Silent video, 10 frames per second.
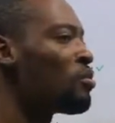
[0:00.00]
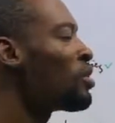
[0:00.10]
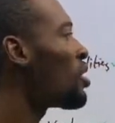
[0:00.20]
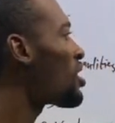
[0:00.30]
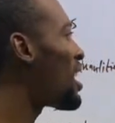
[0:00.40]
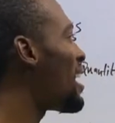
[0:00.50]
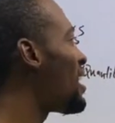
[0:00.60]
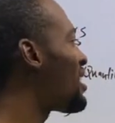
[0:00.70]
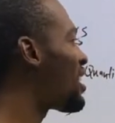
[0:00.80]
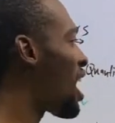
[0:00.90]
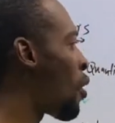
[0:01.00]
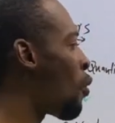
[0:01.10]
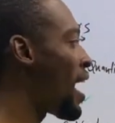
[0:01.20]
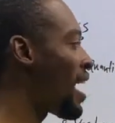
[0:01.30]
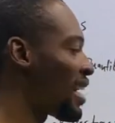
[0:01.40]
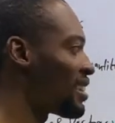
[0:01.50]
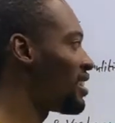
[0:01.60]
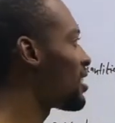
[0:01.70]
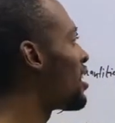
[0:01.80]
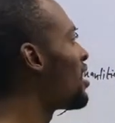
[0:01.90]
just x and
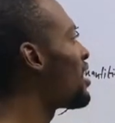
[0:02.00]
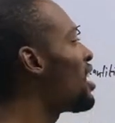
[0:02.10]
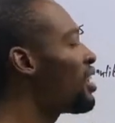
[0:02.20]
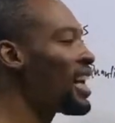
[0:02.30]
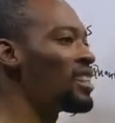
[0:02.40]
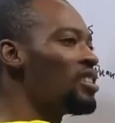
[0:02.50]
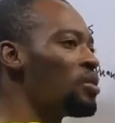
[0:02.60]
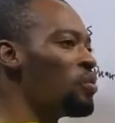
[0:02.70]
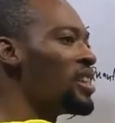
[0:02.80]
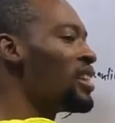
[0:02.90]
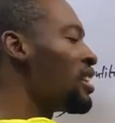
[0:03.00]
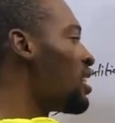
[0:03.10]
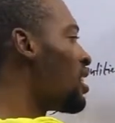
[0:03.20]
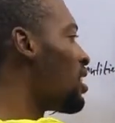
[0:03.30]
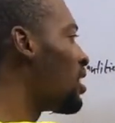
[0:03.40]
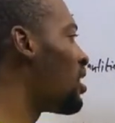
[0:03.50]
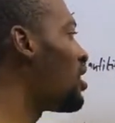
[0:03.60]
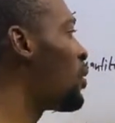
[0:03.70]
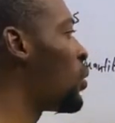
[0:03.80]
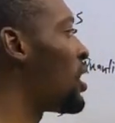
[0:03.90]
y-axis. Either this way,
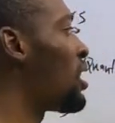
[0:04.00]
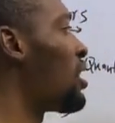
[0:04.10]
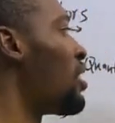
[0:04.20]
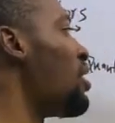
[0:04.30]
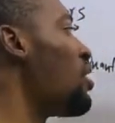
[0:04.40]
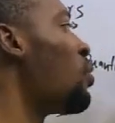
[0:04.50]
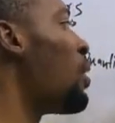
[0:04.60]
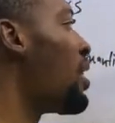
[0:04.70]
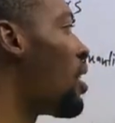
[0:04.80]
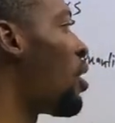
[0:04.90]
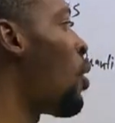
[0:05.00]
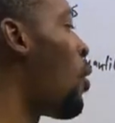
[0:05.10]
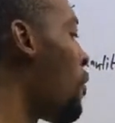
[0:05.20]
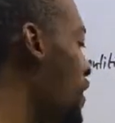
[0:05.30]
this way, this way, or